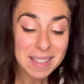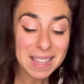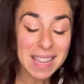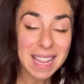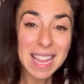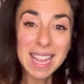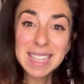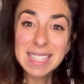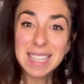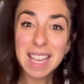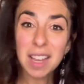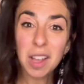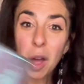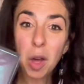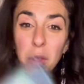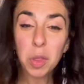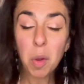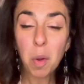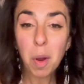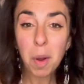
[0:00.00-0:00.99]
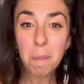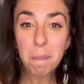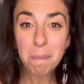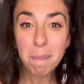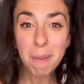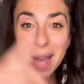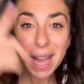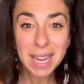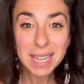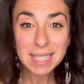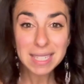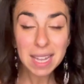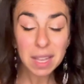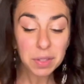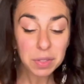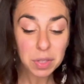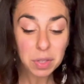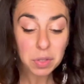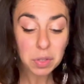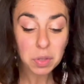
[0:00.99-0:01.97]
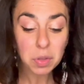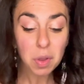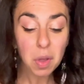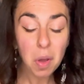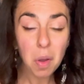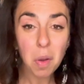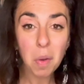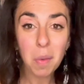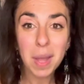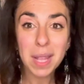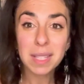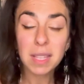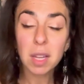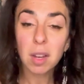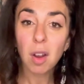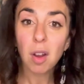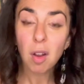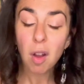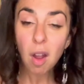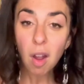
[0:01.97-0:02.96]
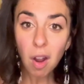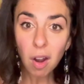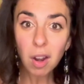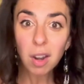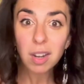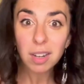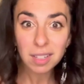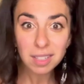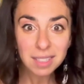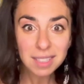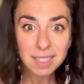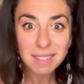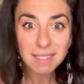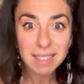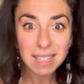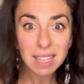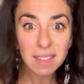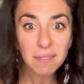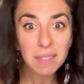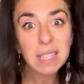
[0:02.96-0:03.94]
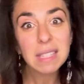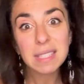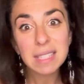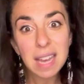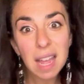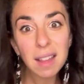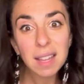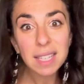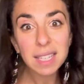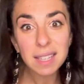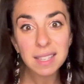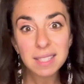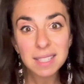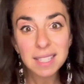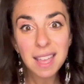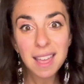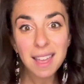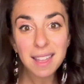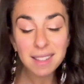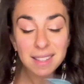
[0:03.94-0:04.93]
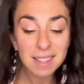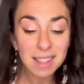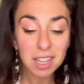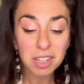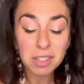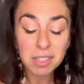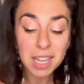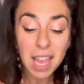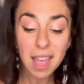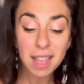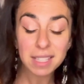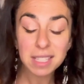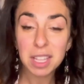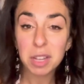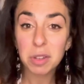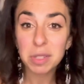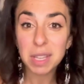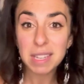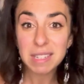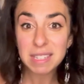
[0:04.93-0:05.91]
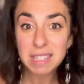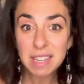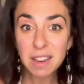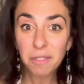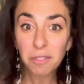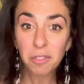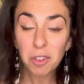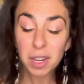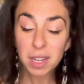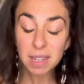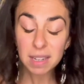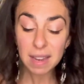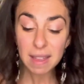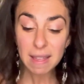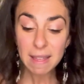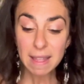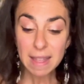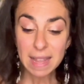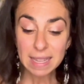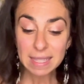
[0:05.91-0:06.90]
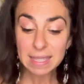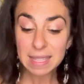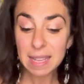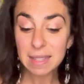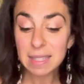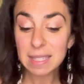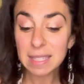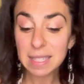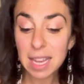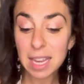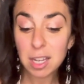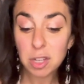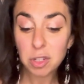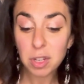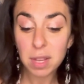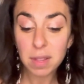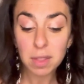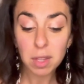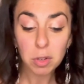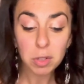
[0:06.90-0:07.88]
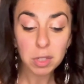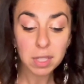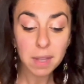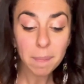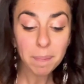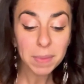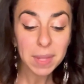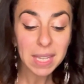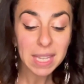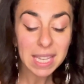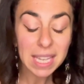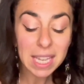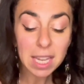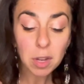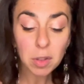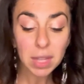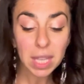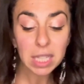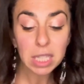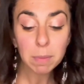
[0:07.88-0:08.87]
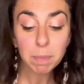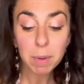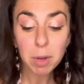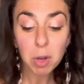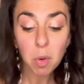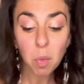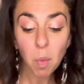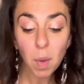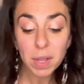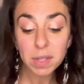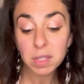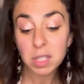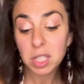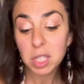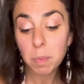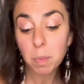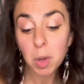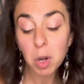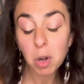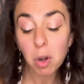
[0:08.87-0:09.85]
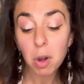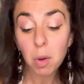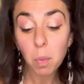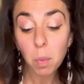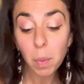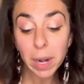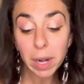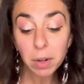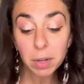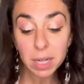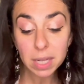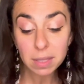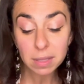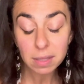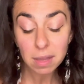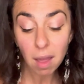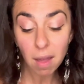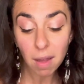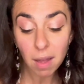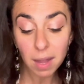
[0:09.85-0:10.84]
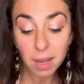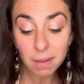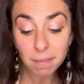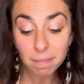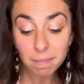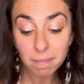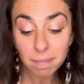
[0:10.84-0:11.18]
it's like, although our mind tells us no, it's like our heart even is telling us yes, there's a different sensation. There's something here that Spirit wants us to put our awareness on.